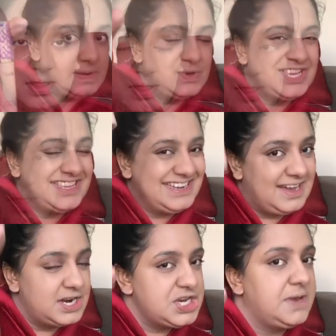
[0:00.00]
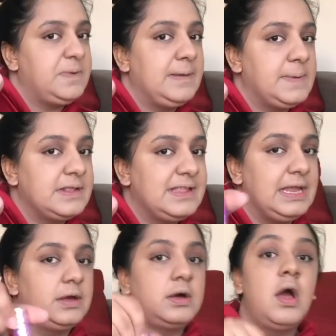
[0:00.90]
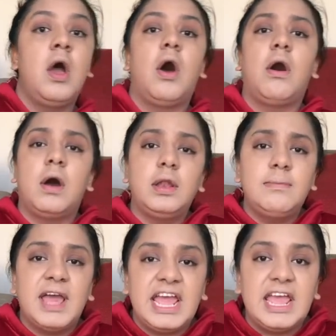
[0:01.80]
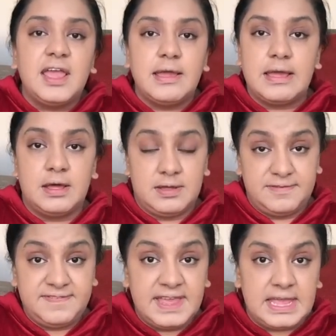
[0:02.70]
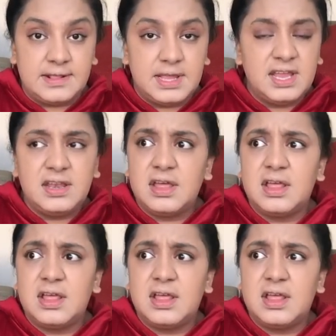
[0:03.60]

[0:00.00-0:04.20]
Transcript: which is a Tarte Shape Tape concealer, on my face, it